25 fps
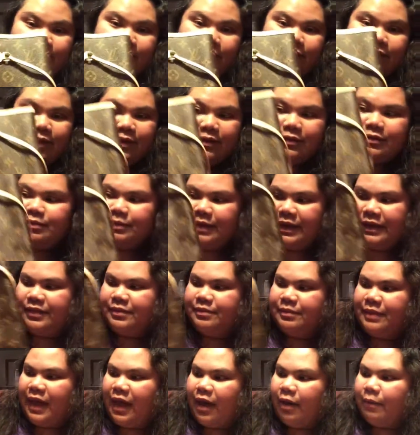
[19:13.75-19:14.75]
this
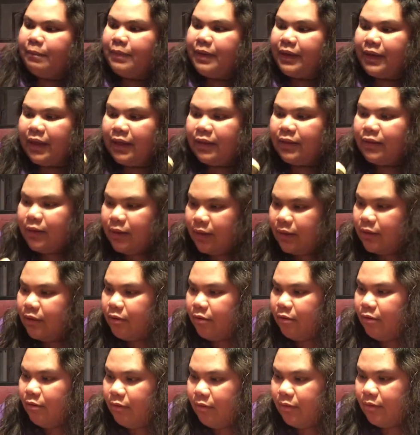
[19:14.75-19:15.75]
makes me happy. And
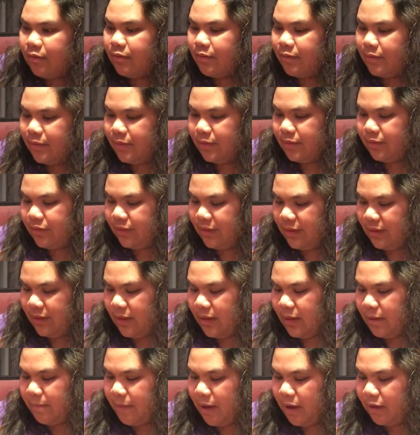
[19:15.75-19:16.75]

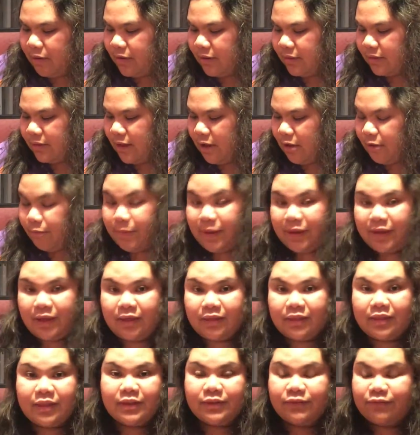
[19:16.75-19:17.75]
thinking about it now,
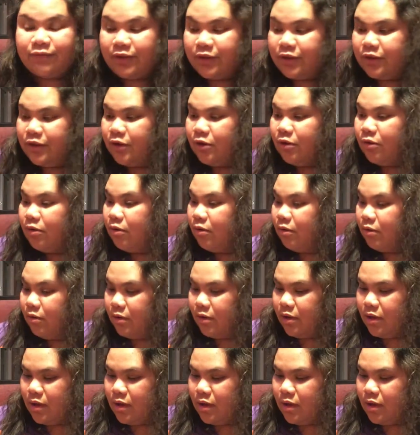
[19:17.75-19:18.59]
making this video,